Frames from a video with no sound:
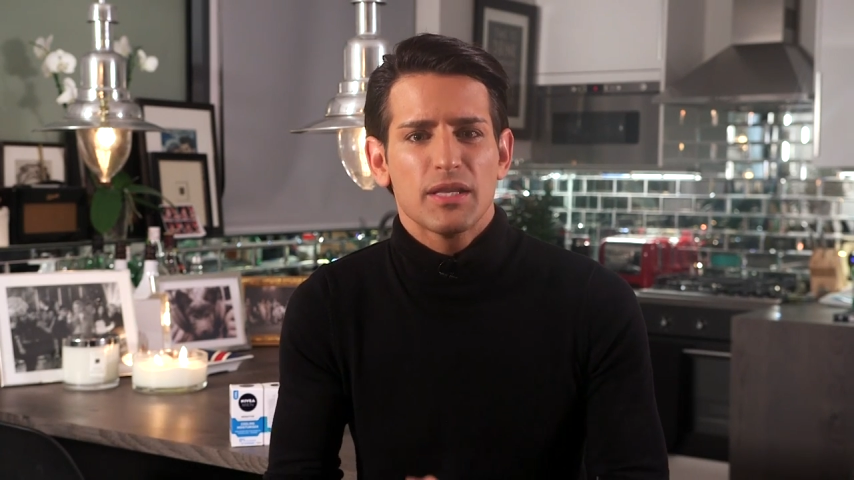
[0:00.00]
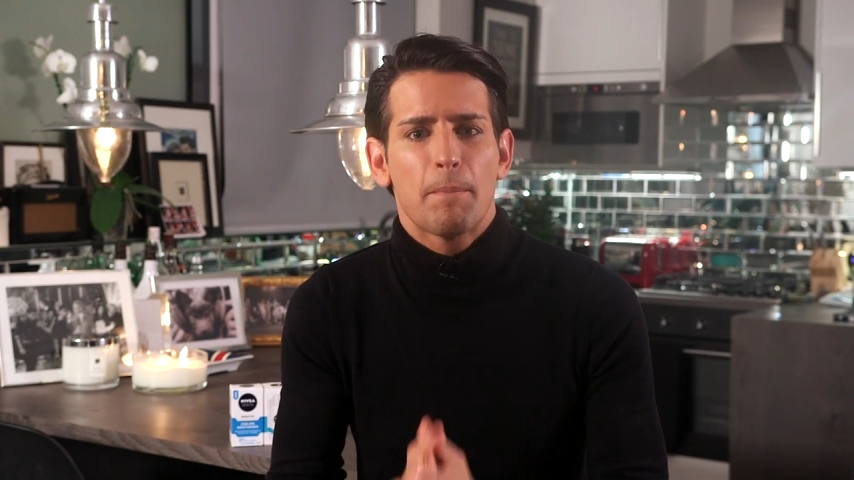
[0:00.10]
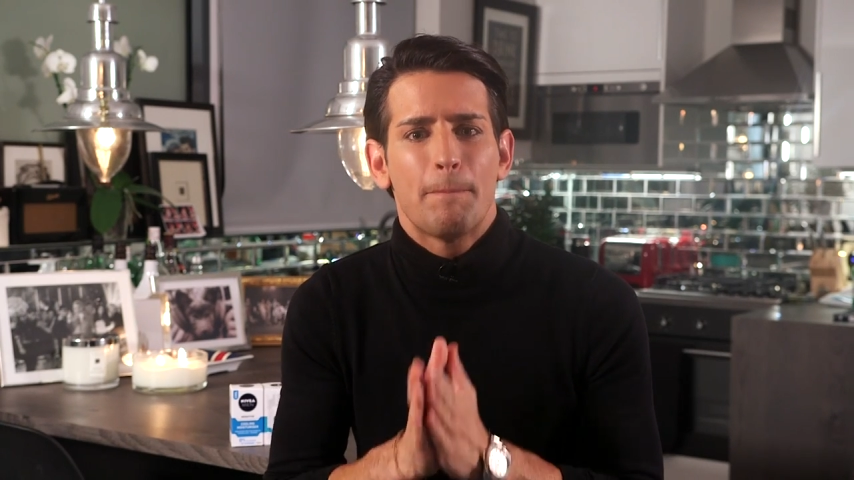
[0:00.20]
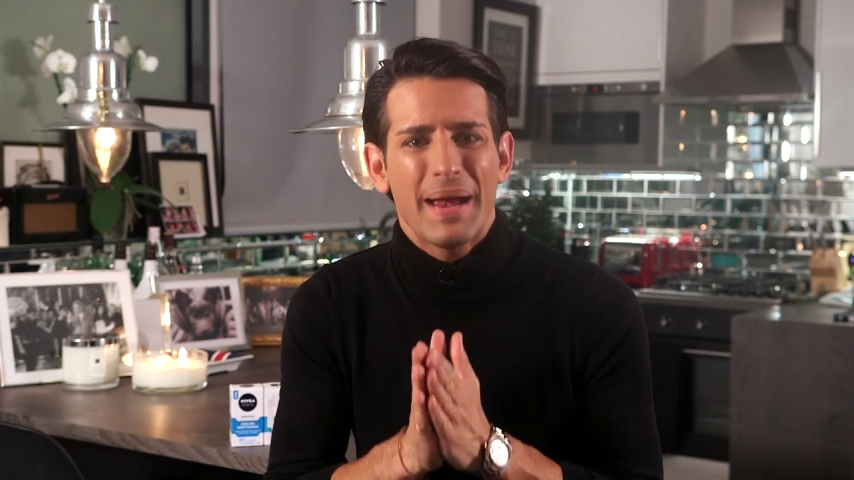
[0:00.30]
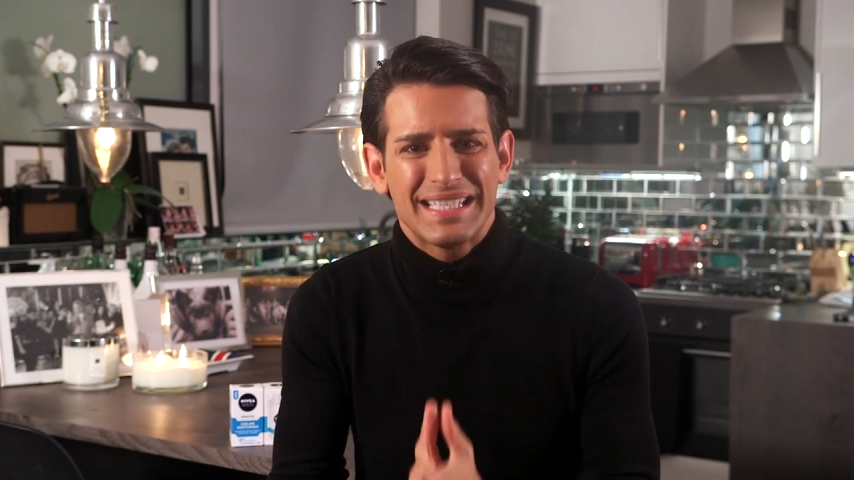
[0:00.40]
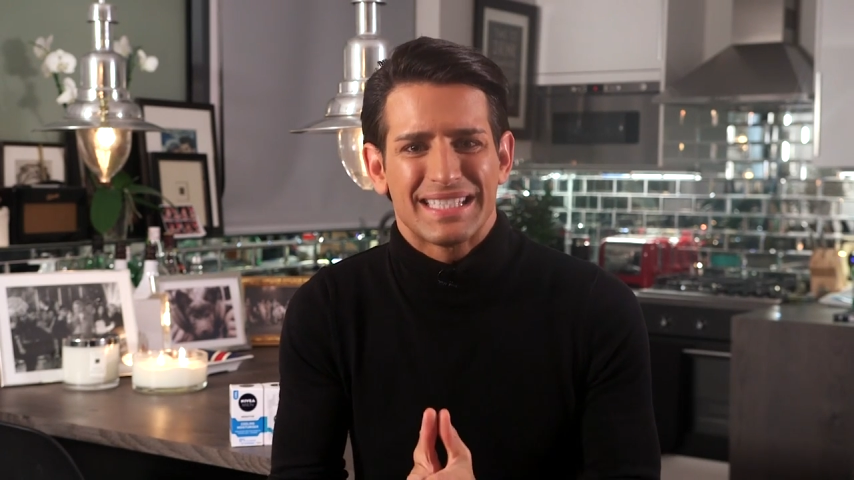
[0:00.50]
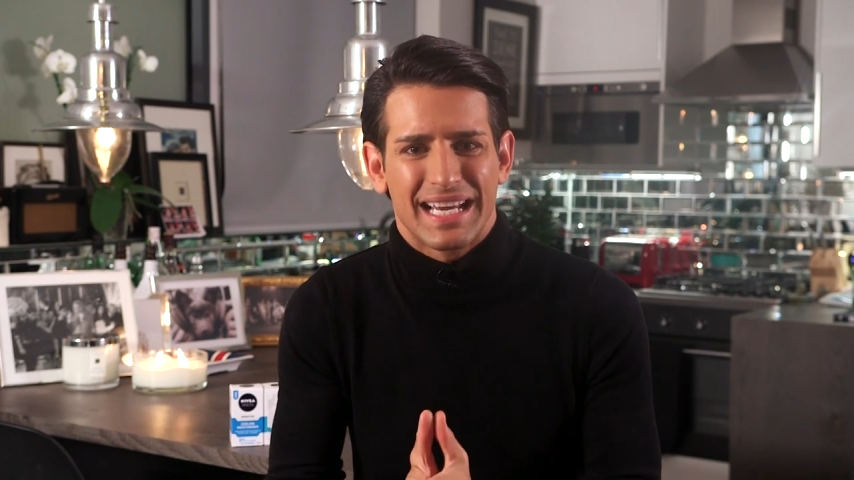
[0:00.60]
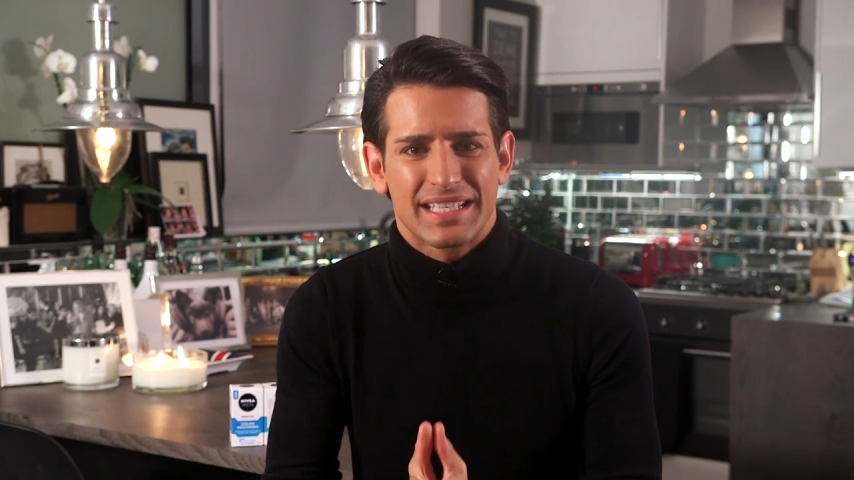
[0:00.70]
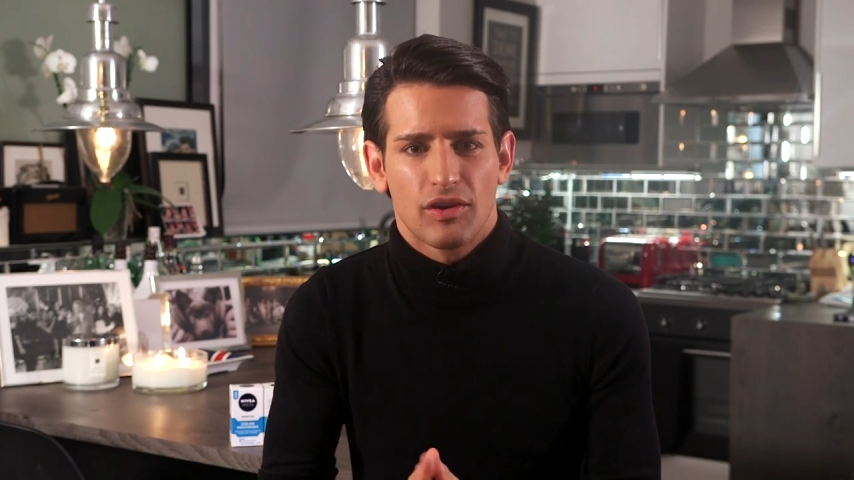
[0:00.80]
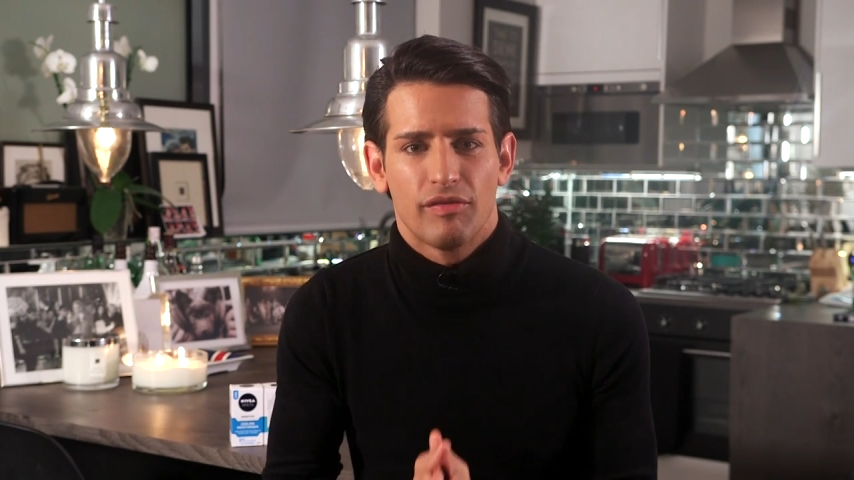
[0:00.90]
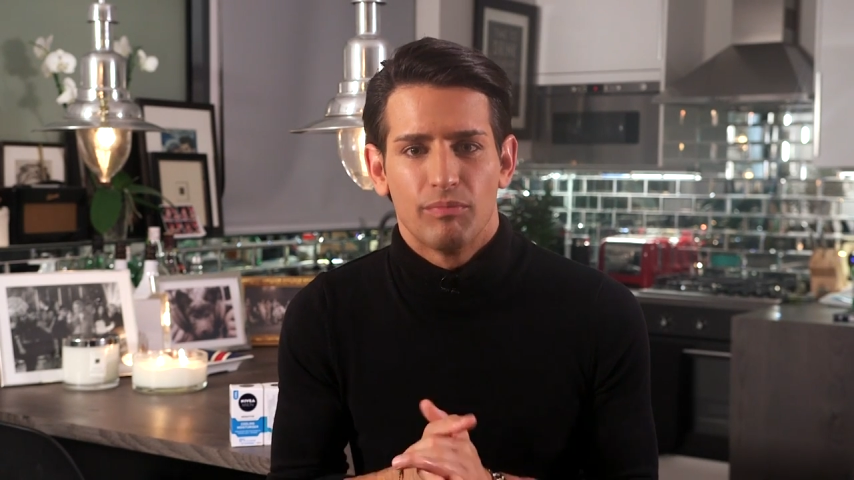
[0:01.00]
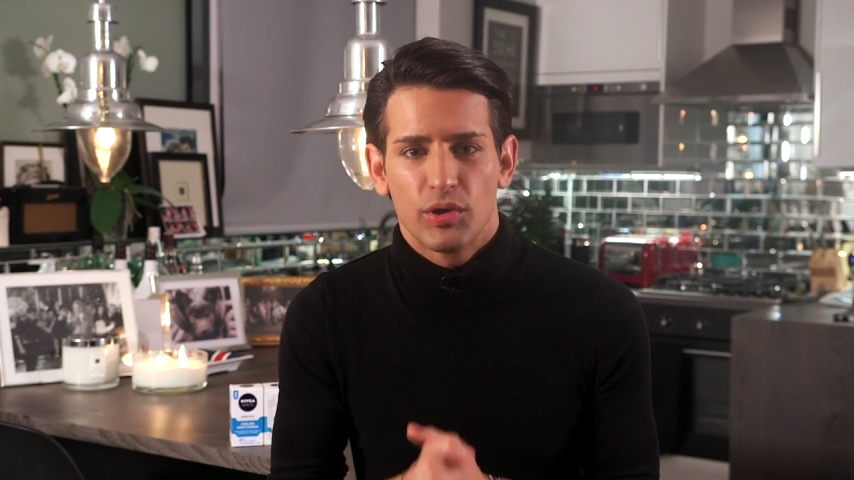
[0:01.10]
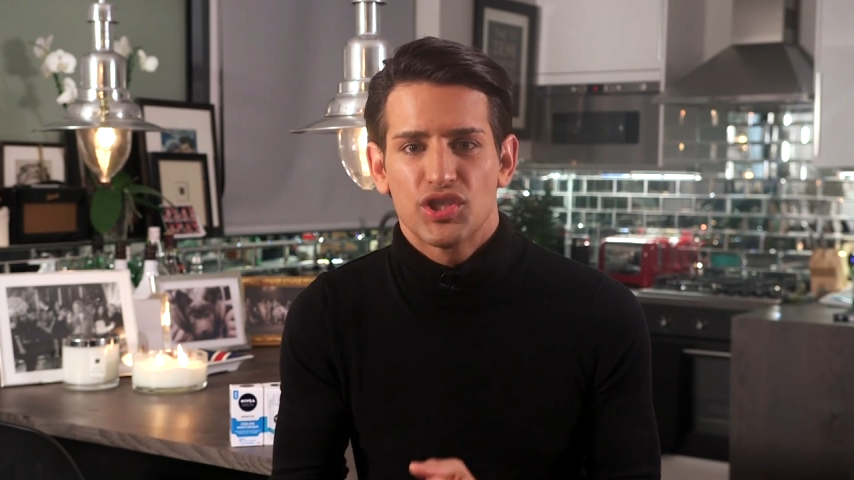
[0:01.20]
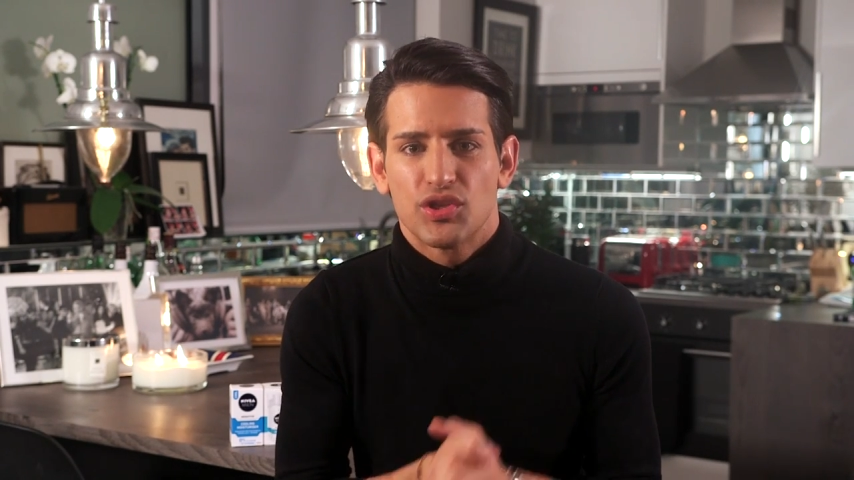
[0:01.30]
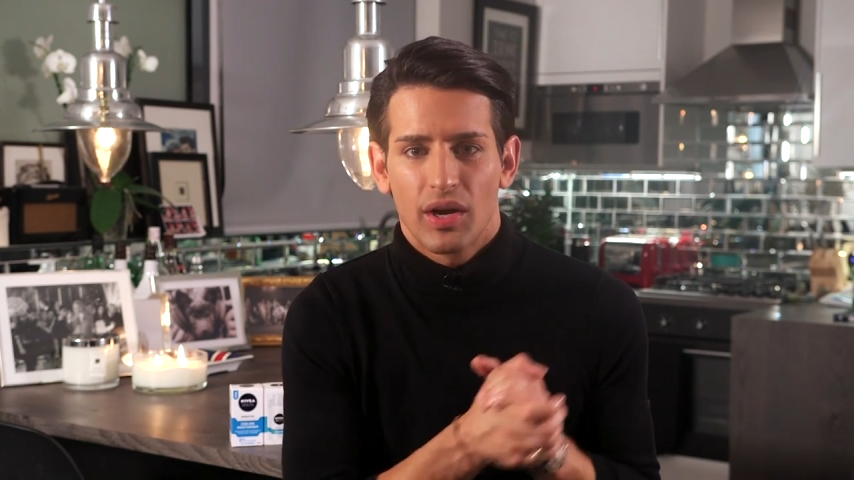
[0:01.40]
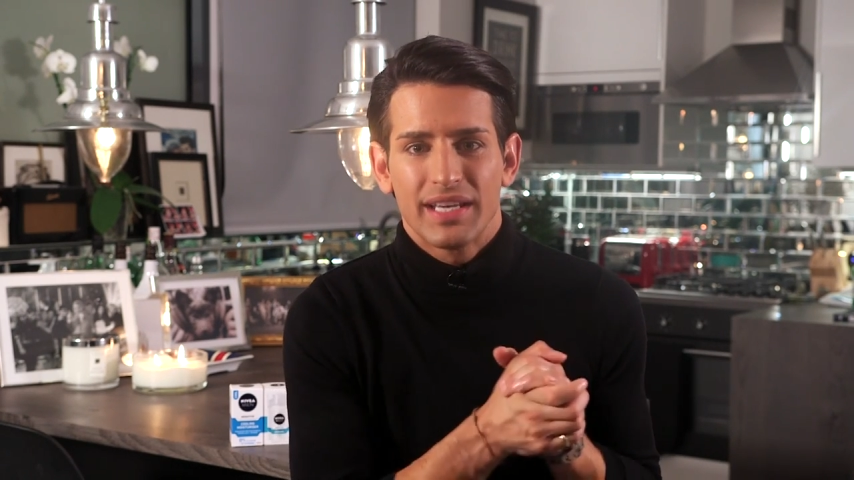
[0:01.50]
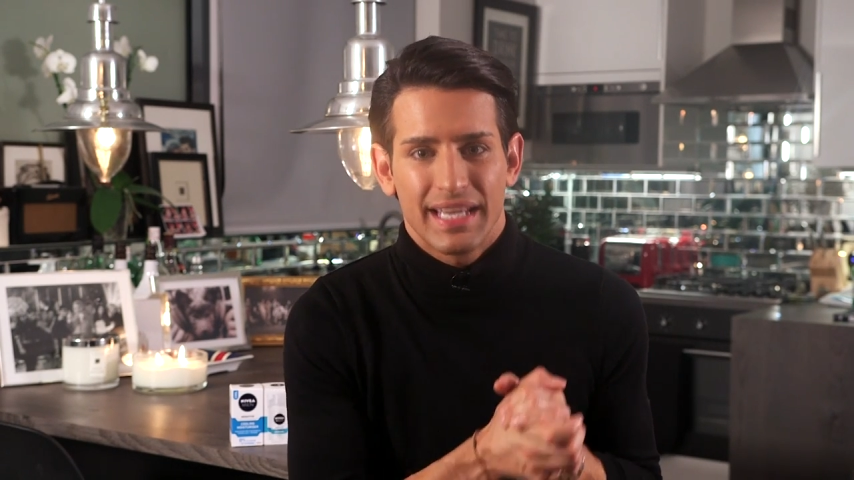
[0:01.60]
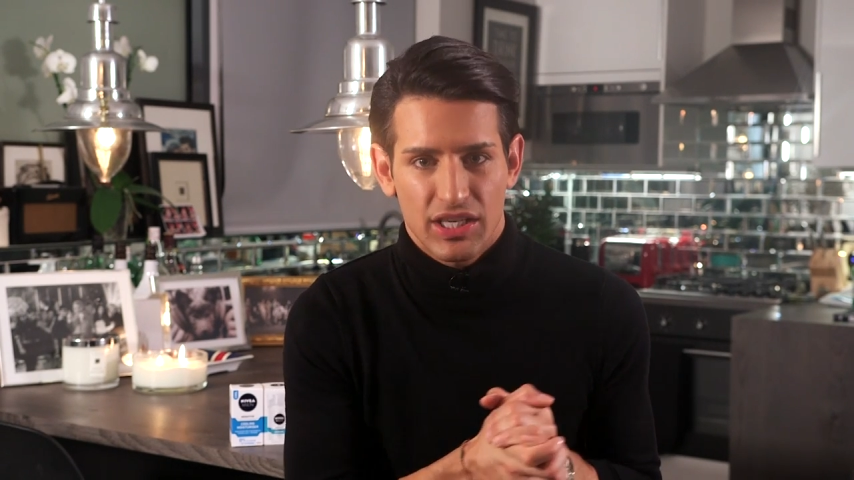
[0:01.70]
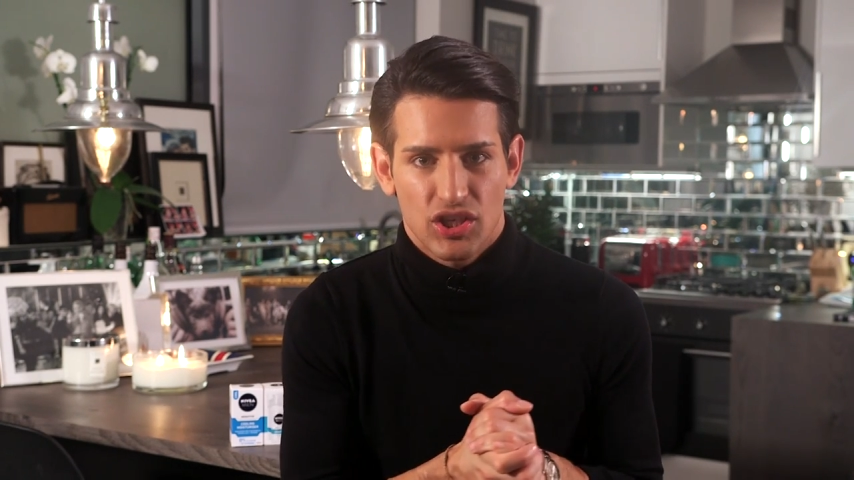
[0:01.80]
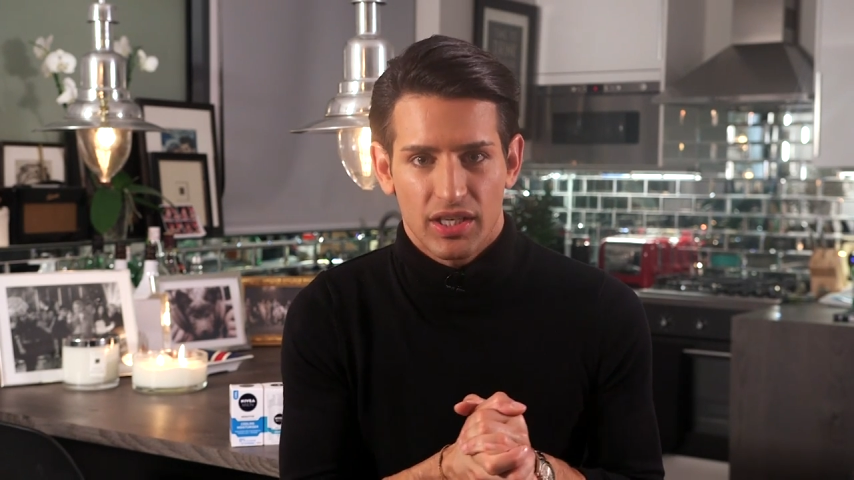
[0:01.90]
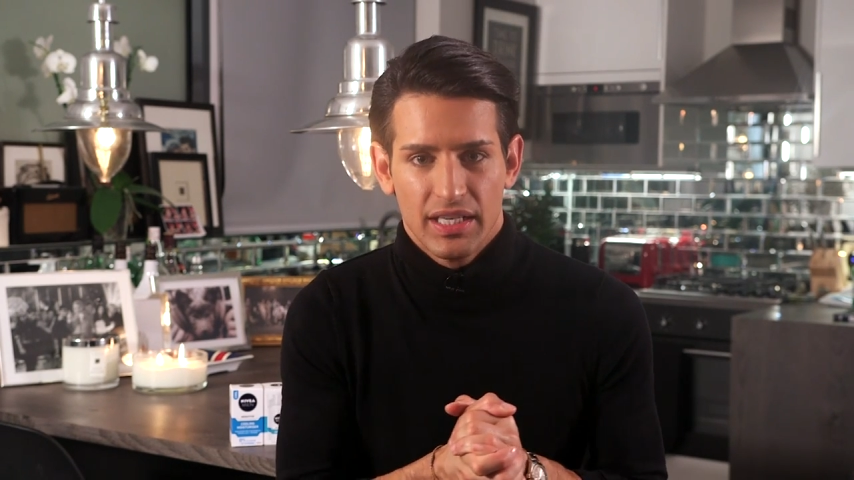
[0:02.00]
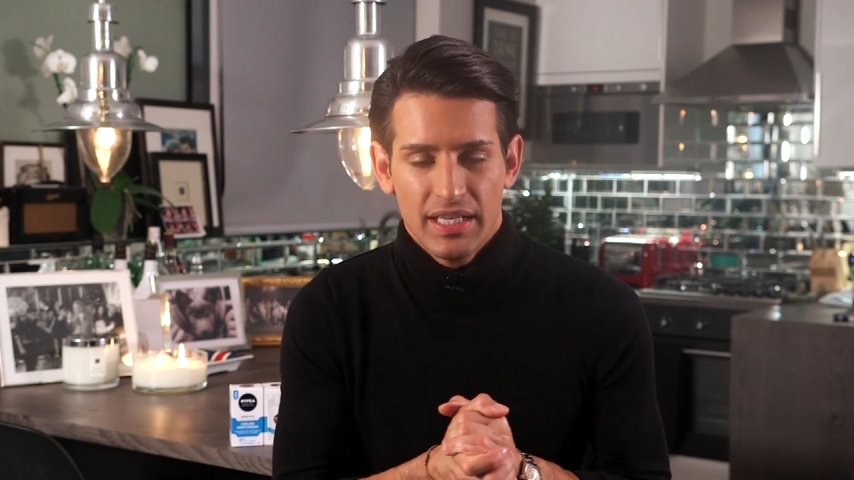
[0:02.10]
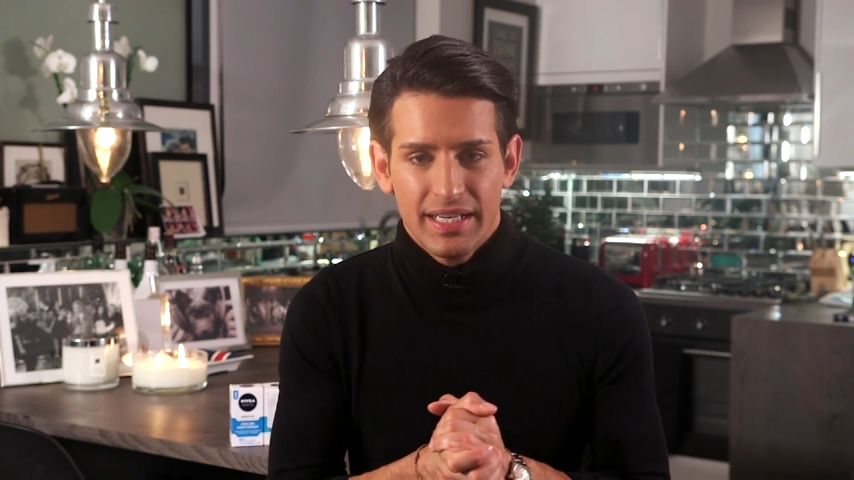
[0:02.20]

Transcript: to the basics of moisturisation.